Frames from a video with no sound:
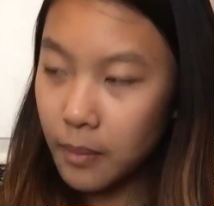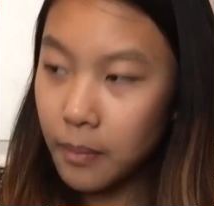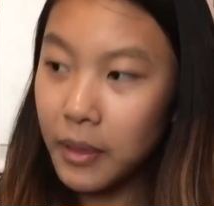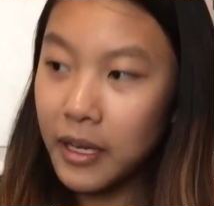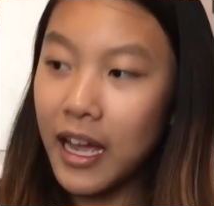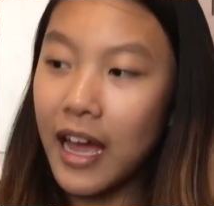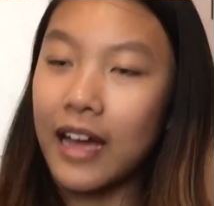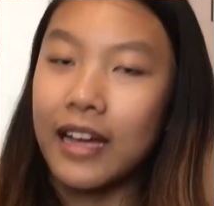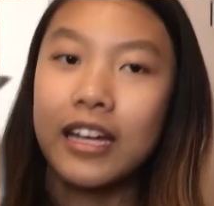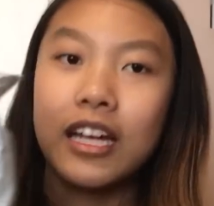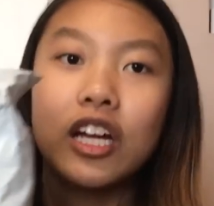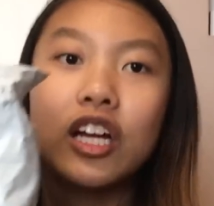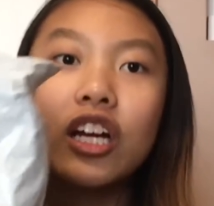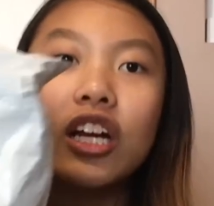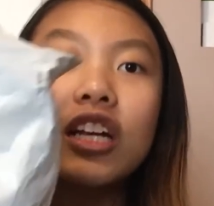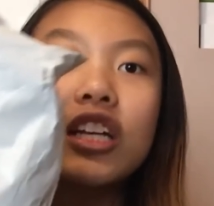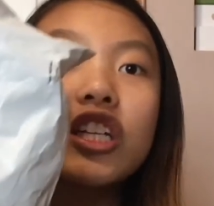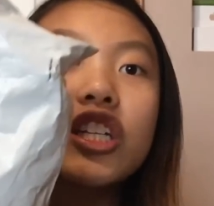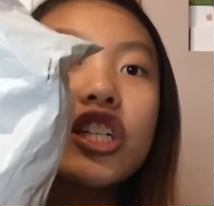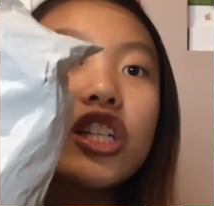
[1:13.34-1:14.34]
But yeah, here
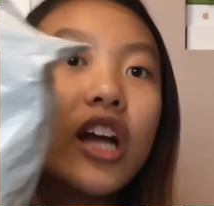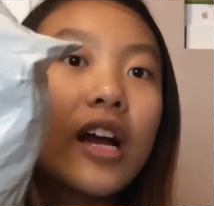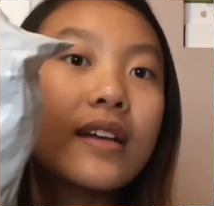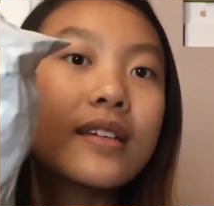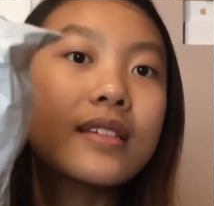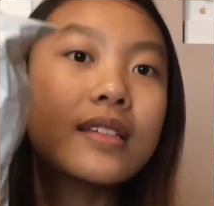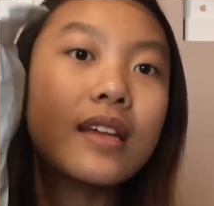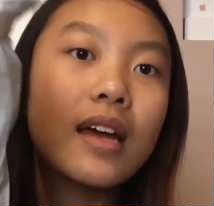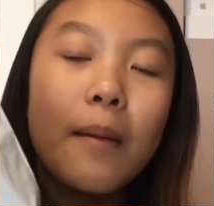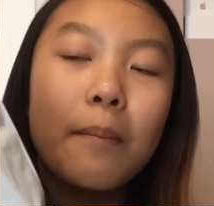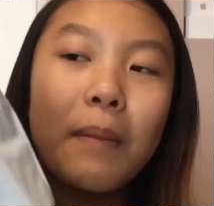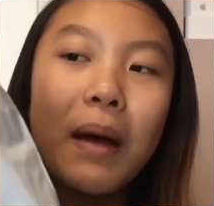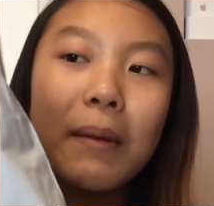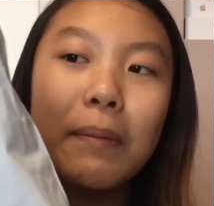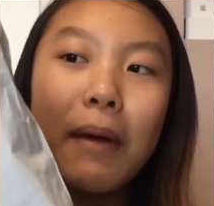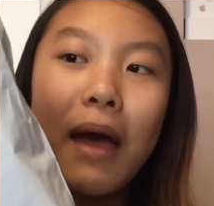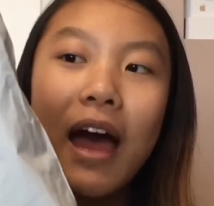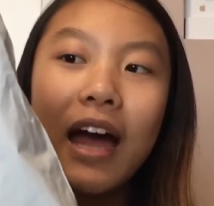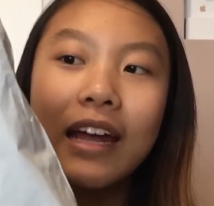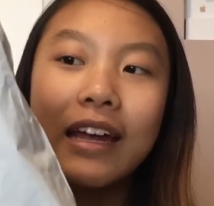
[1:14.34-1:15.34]
is just my
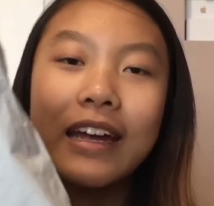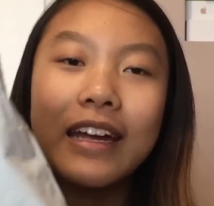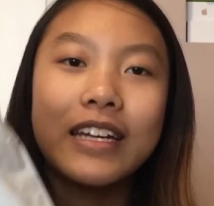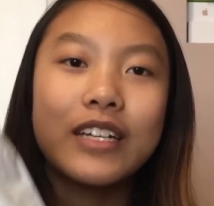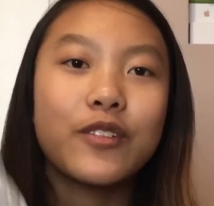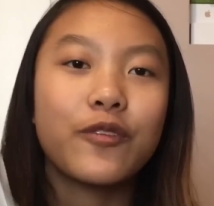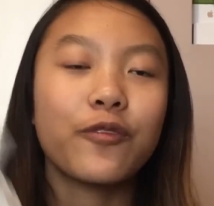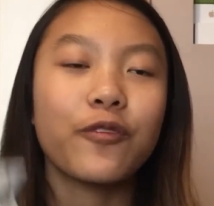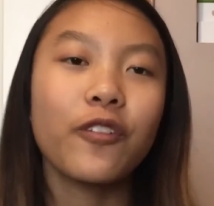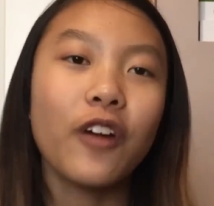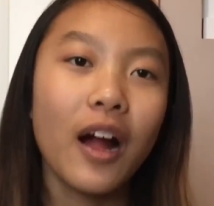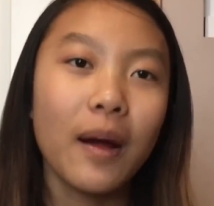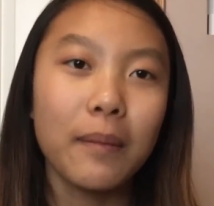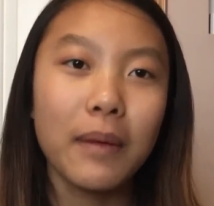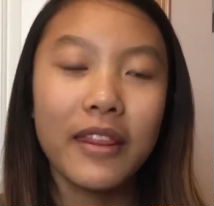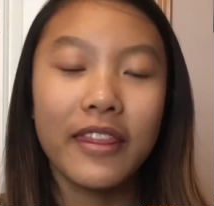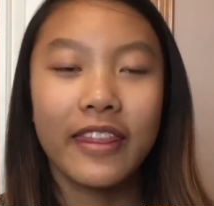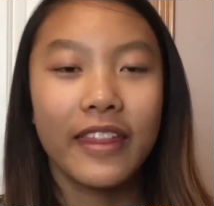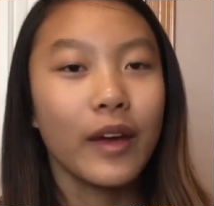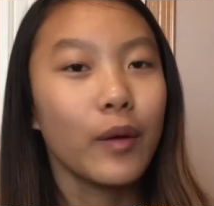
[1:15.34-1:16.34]
package
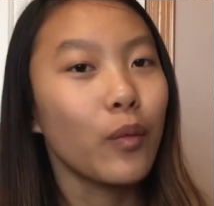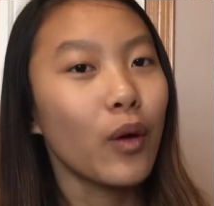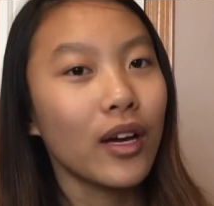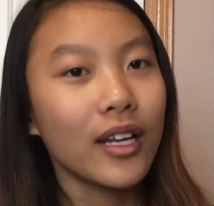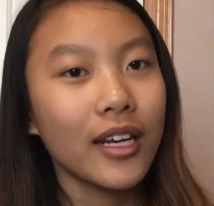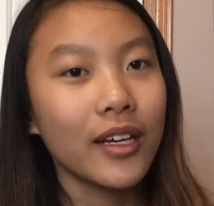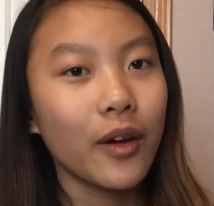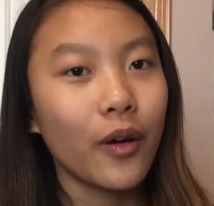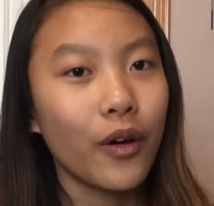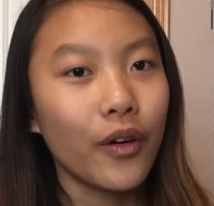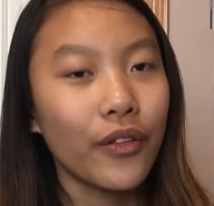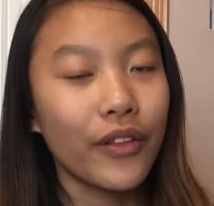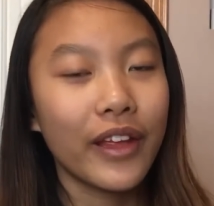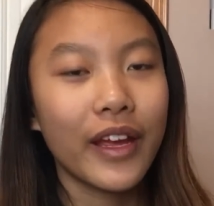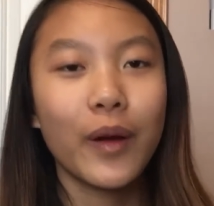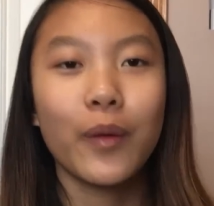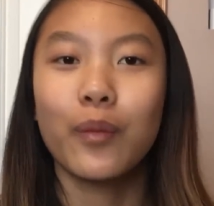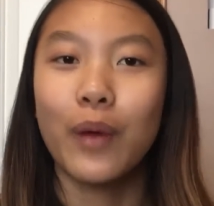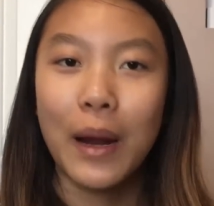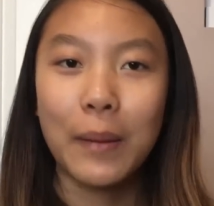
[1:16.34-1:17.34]
from the one and
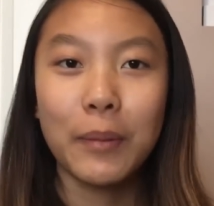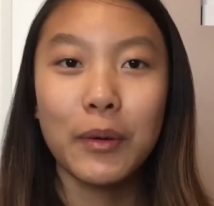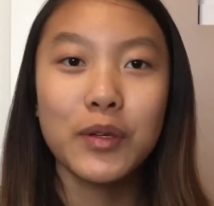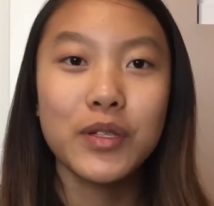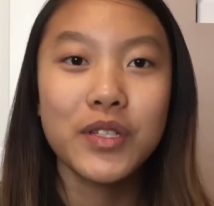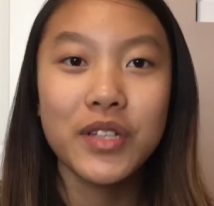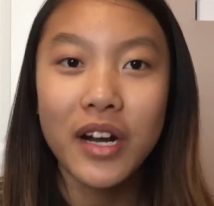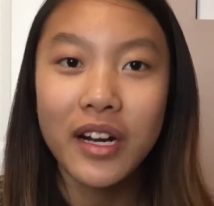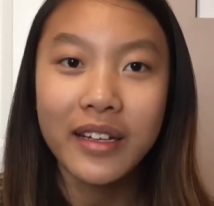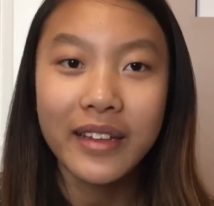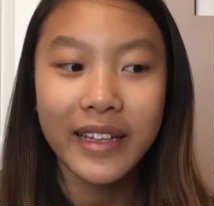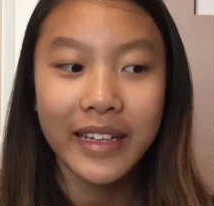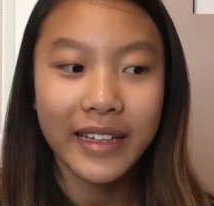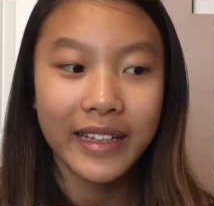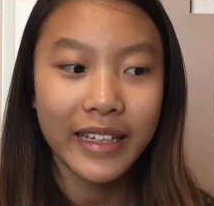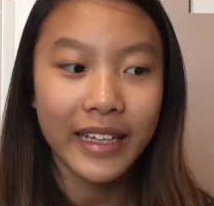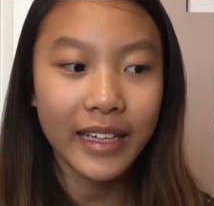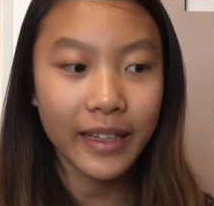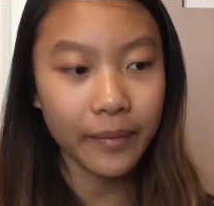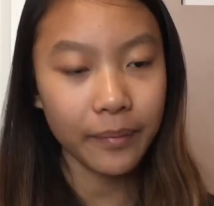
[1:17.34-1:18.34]
only Rainbow Star
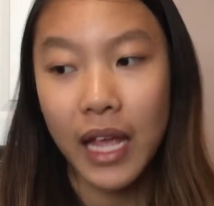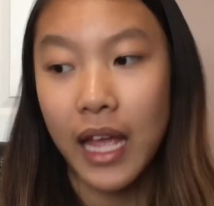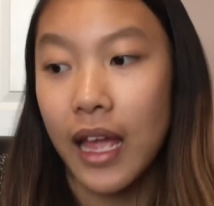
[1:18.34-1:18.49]
Lily.